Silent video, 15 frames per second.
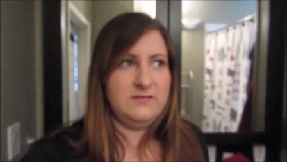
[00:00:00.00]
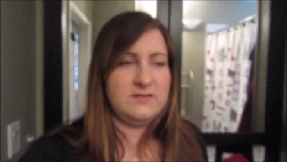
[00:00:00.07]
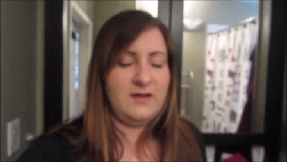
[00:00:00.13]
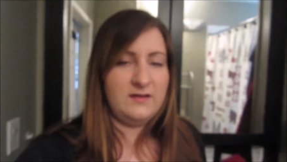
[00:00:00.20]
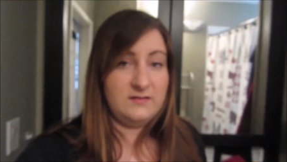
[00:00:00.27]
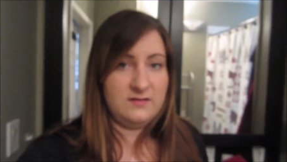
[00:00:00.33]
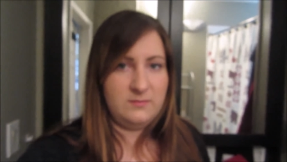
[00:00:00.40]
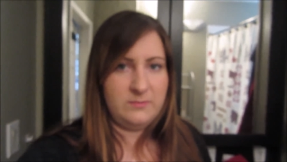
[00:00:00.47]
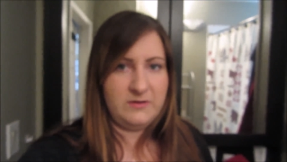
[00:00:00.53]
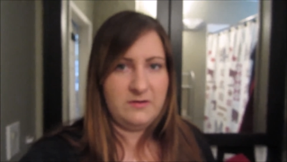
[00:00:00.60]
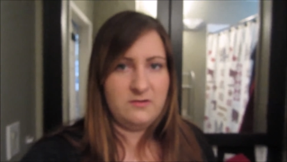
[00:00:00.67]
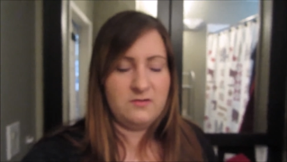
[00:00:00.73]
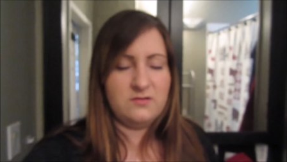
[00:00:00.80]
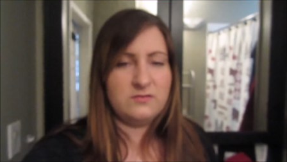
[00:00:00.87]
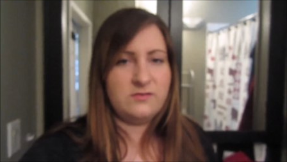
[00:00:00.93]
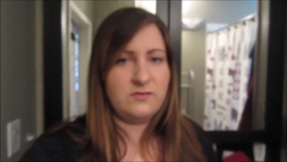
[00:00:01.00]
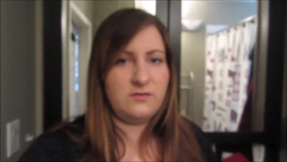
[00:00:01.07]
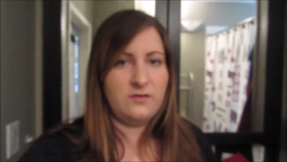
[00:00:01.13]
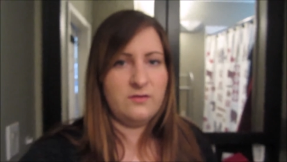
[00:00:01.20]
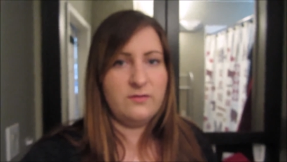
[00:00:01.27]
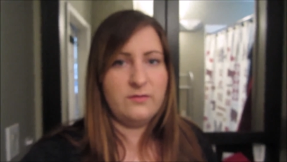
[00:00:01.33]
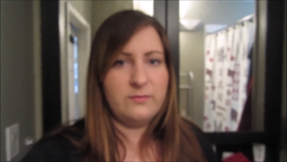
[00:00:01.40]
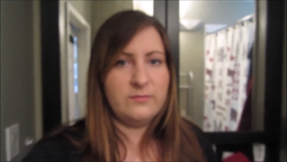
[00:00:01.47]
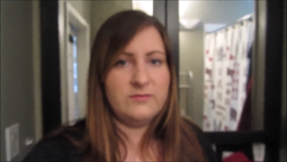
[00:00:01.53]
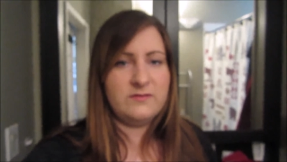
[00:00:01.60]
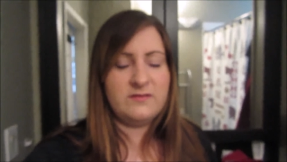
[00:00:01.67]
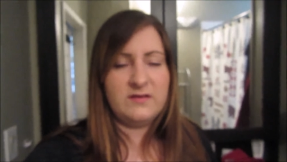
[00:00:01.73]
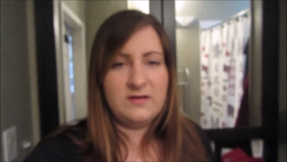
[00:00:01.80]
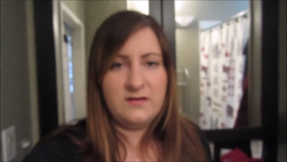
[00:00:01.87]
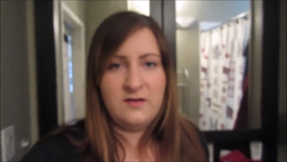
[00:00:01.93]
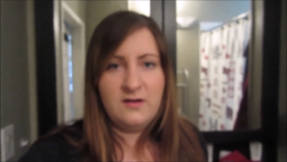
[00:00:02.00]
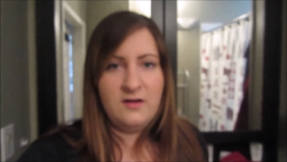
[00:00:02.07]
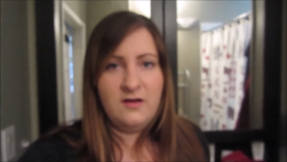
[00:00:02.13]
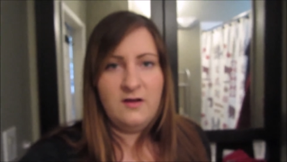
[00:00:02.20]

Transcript: 10 DPO. So we'll see